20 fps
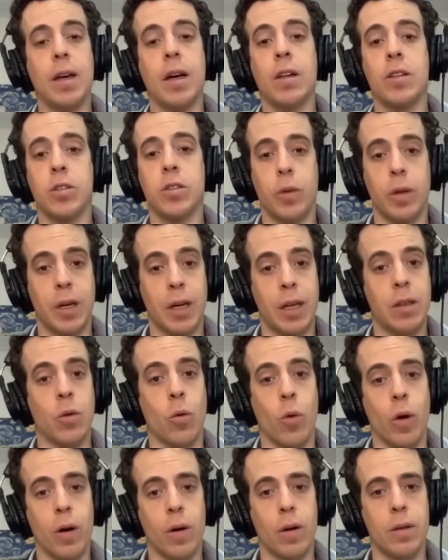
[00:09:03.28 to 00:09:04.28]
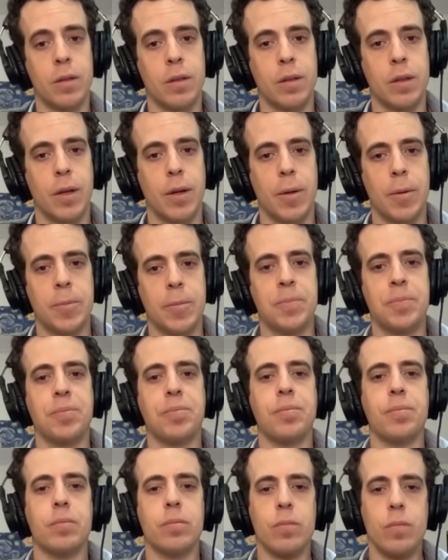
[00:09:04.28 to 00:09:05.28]
elsewhere in the world.
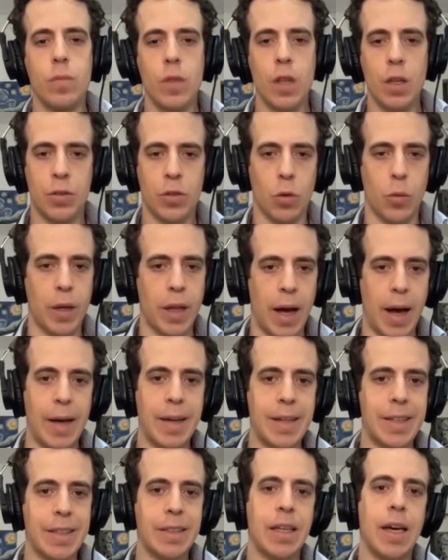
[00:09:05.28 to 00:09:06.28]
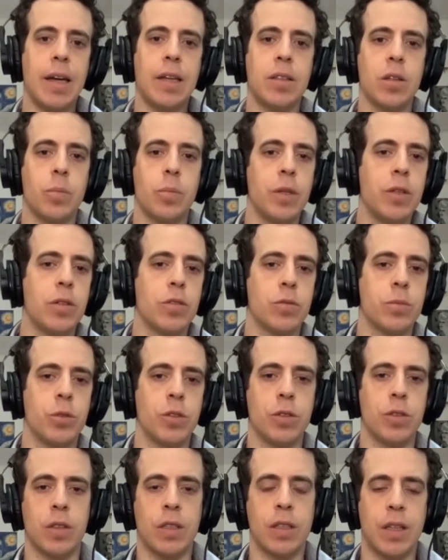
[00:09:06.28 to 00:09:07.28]
So when I create a piece of
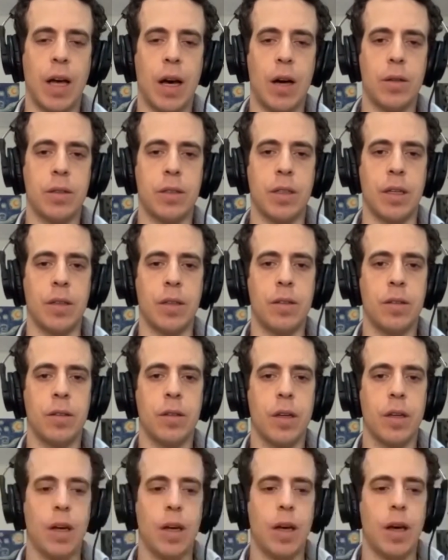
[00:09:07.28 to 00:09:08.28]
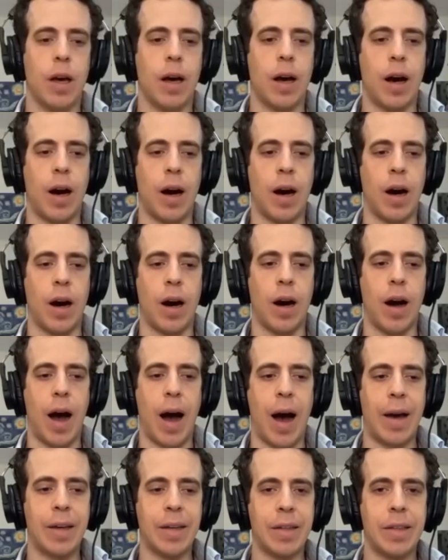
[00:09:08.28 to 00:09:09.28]
music nowadays,
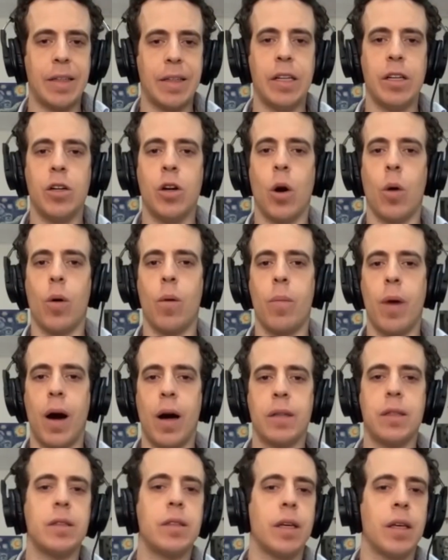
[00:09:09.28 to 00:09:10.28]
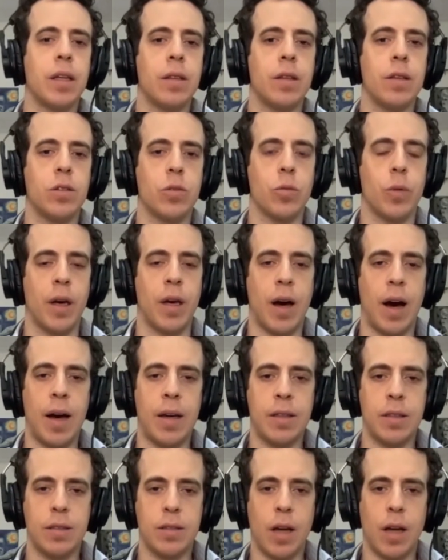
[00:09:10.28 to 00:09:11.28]
I really go about it in this way. I
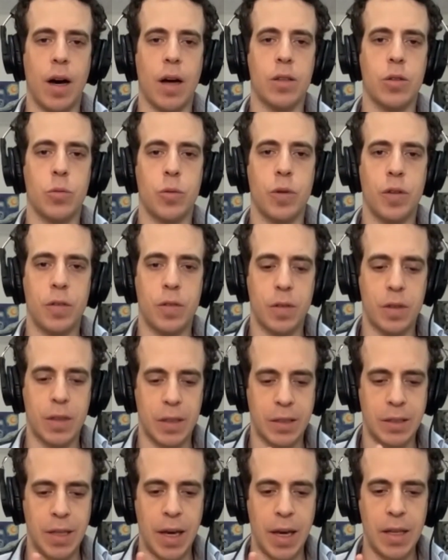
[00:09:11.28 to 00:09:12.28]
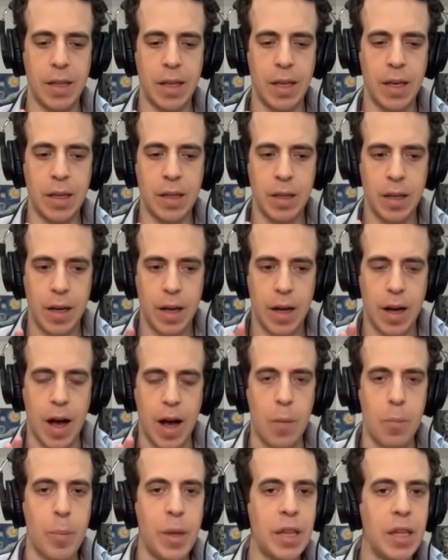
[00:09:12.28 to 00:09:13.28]
start with creating
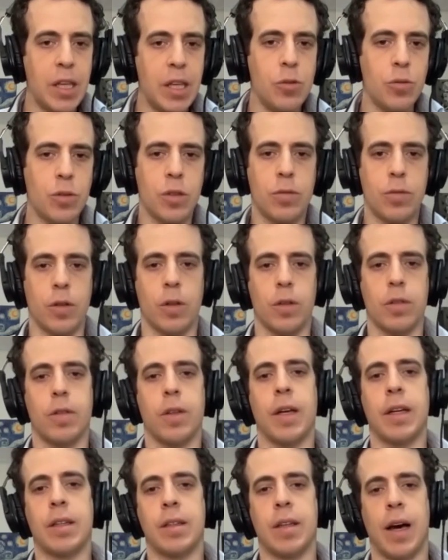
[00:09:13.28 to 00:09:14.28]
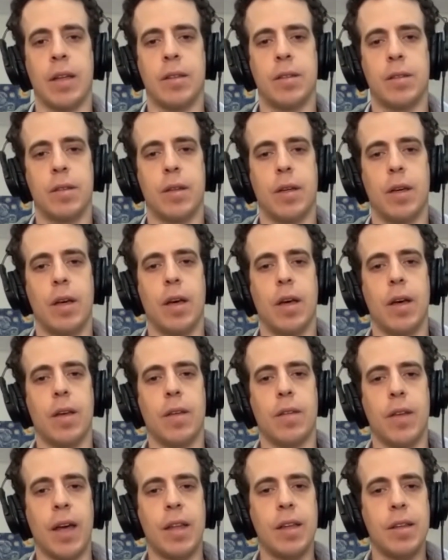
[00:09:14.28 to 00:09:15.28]
a mini universe like that
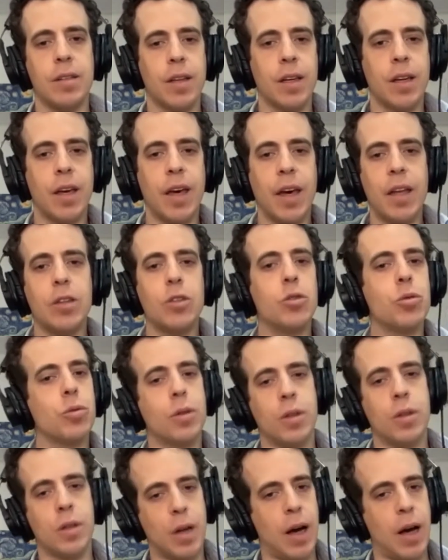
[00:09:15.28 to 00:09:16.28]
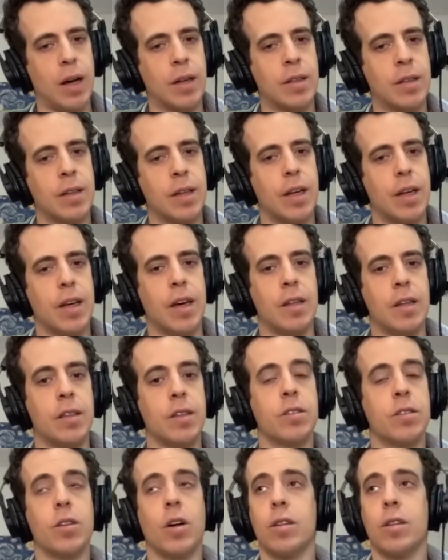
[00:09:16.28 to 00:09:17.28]
is akin to a rag. It
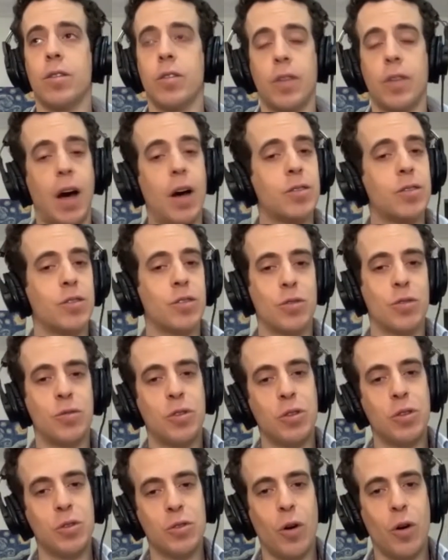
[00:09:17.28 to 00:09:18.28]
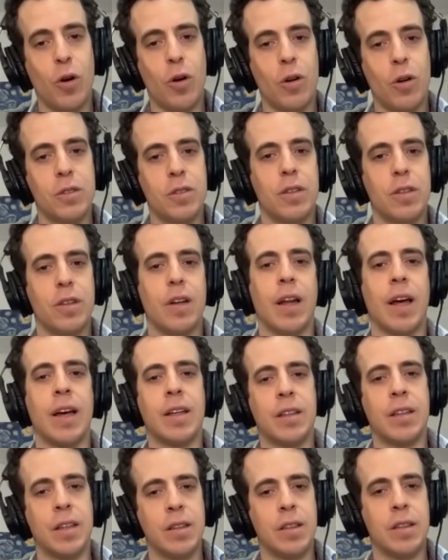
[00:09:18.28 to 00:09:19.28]
is not thousands of years old like
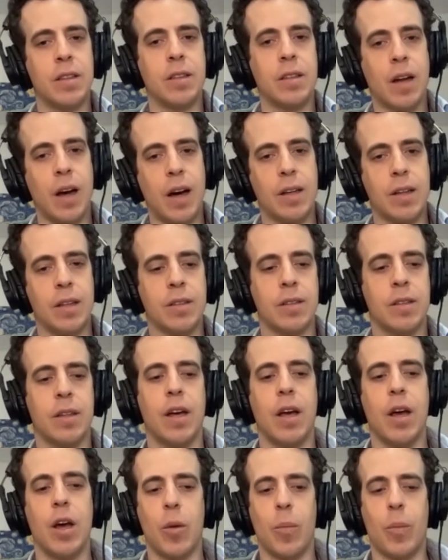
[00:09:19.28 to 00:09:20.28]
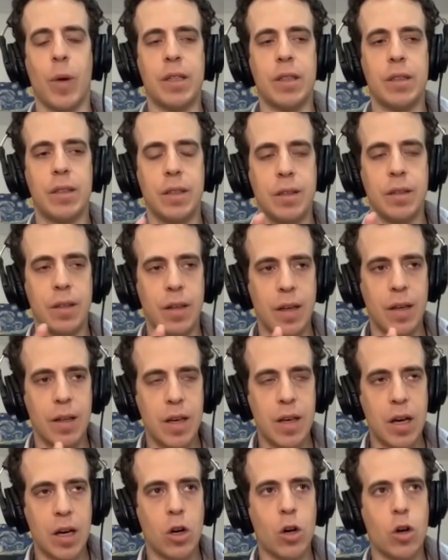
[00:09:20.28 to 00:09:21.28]
the Indian ragas, but it
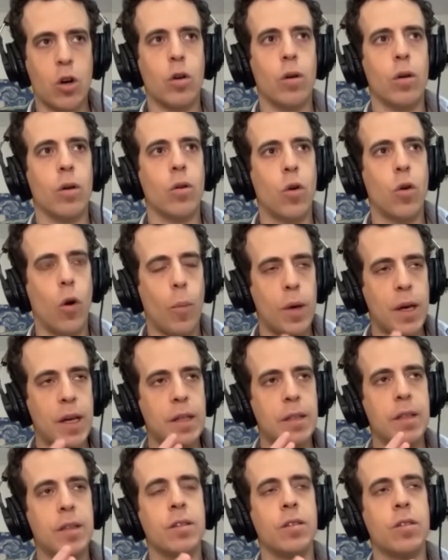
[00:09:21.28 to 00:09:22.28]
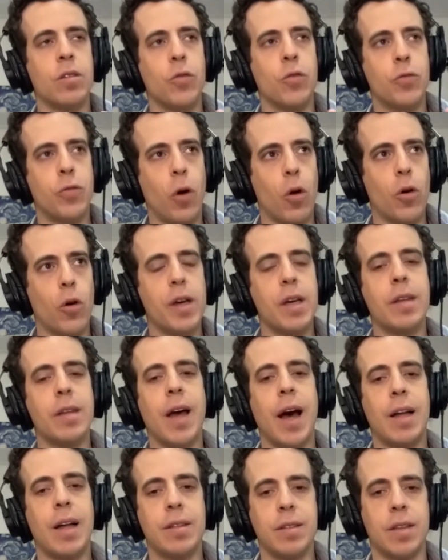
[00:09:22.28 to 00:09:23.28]
is following
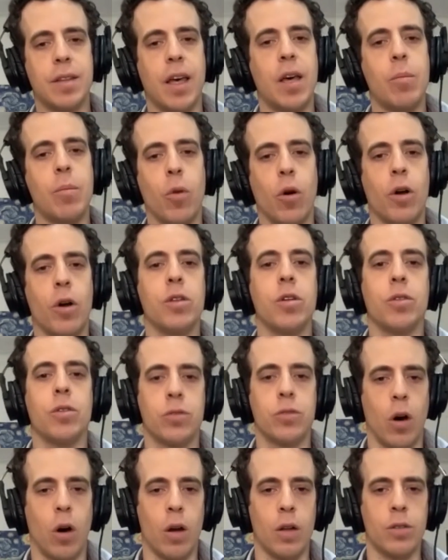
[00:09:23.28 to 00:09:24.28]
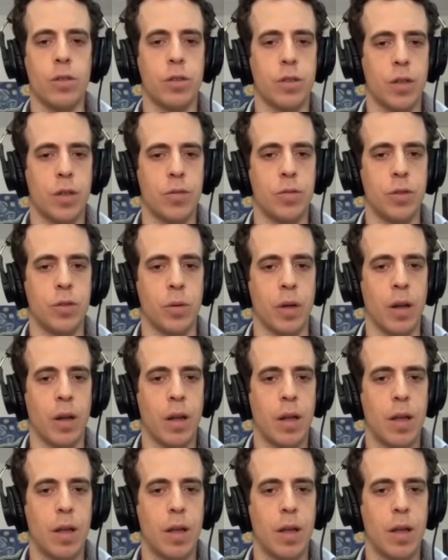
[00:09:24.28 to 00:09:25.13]
that same body of knowledge, if you will.